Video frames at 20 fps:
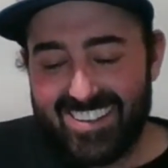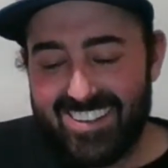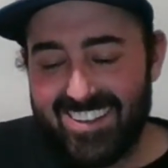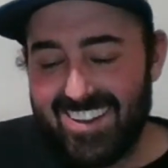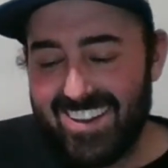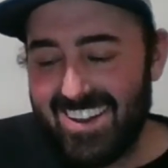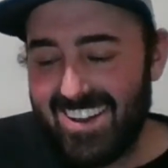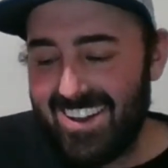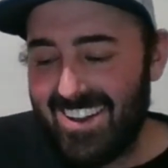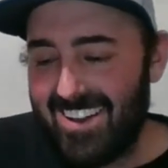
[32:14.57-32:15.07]

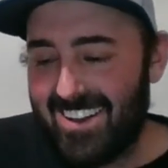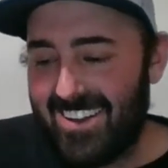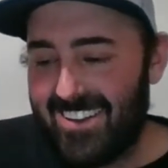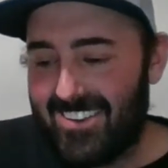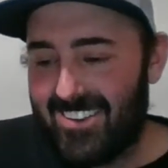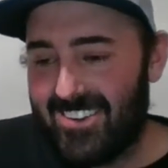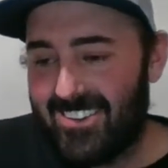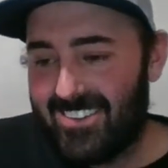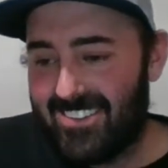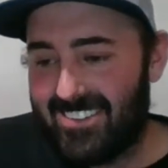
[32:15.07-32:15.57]

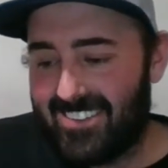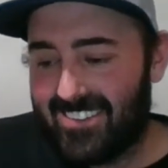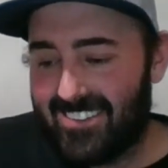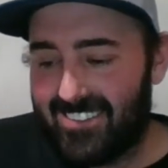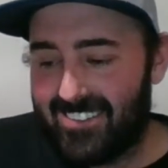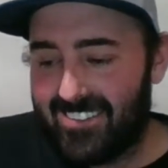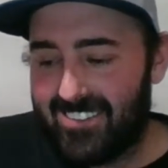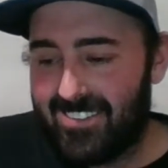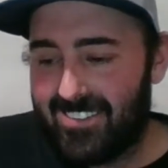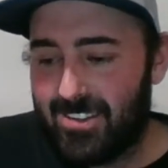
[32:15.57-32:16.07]
Yeah,
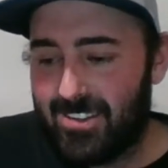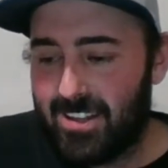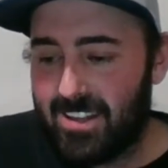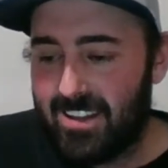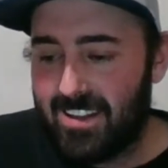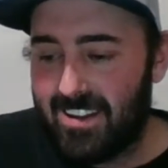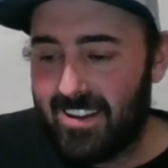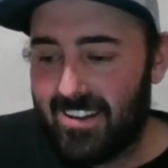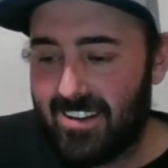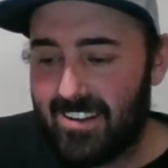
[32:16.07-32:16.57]

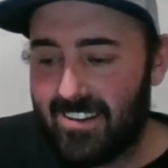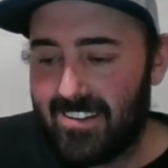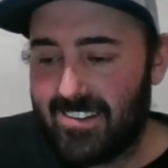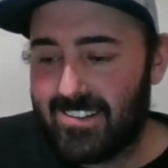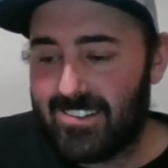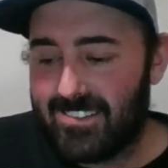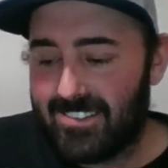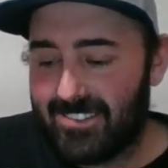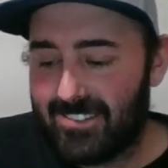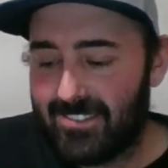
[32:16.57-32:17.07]

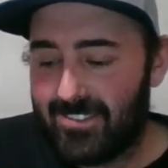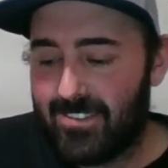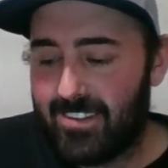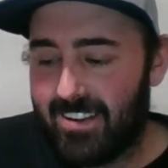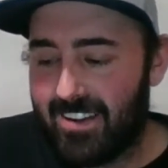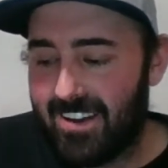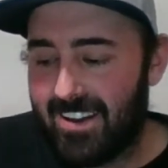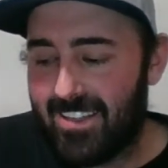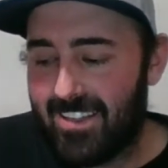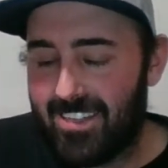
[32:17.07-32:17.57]
yeah,
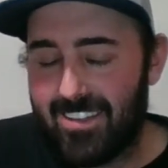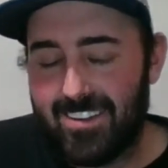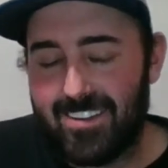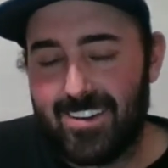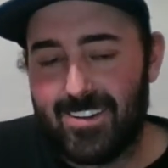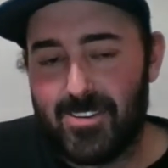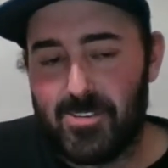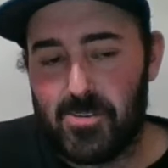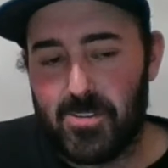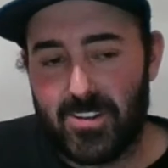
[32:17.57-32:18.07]
I
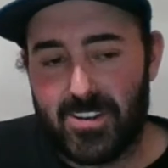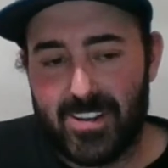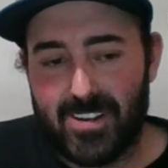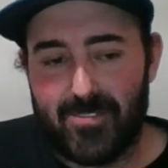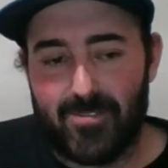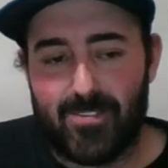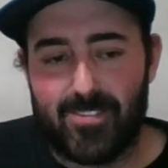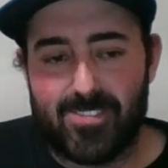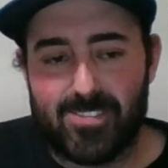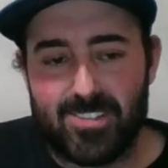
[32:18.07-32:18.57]
think I know the
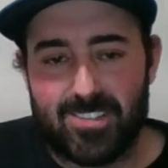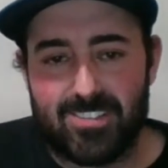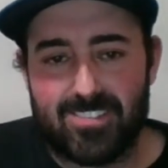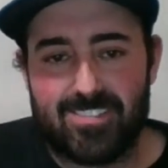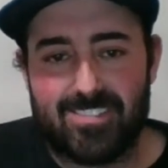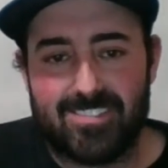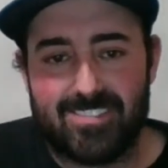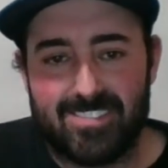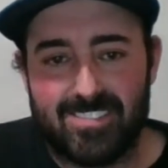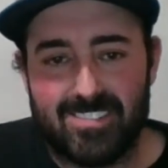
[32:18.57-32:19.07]

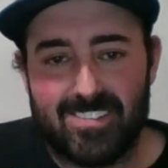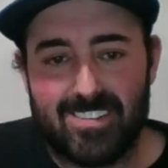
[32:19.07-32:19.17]
difference.